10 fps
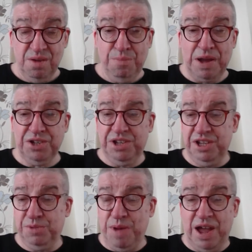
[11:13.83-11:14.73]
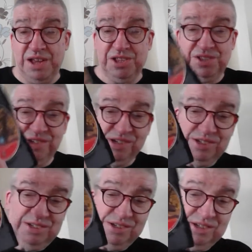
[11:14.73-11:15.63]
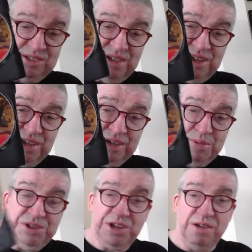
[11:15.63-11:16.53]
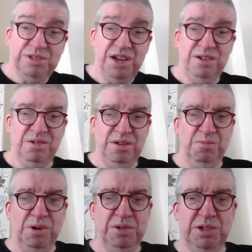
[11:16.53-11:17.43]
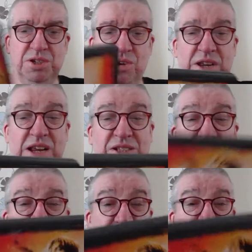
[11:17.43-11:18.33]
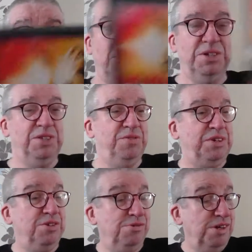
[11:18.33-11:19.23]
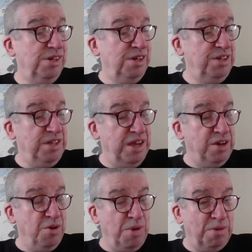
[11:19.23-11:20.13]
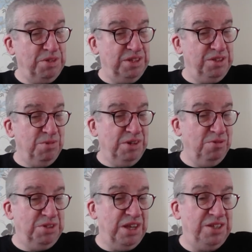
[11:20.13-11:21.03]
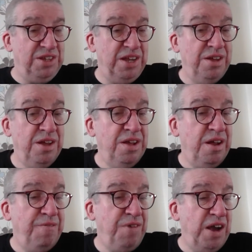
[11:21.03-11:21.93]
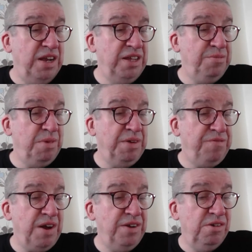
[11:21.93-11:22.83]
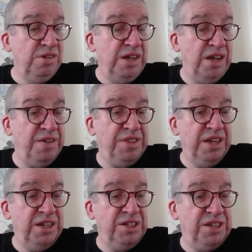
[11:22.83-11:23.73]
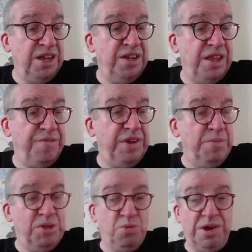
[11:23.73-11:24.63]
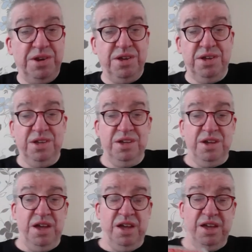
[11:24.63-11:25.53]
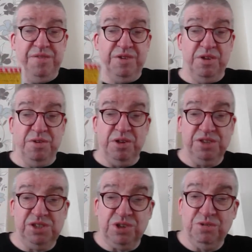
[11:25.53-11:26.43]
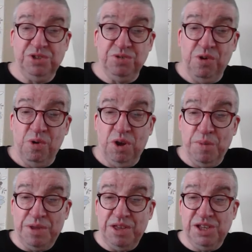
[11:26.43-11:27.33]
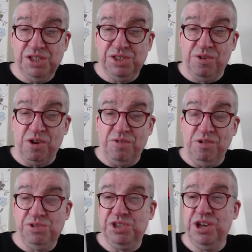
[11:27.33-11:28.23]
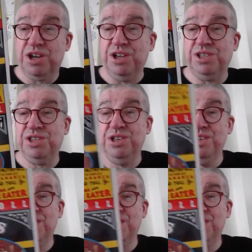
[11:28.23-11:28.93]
Backstage Pass. Give Me Shelter. Why do they call it less official? It probably is official. There you go. Perhaps it's one of those day today. And finally, my final thing is another famous one. If you're in the Stones, you know all about this. Is the Rock and Roll Circus,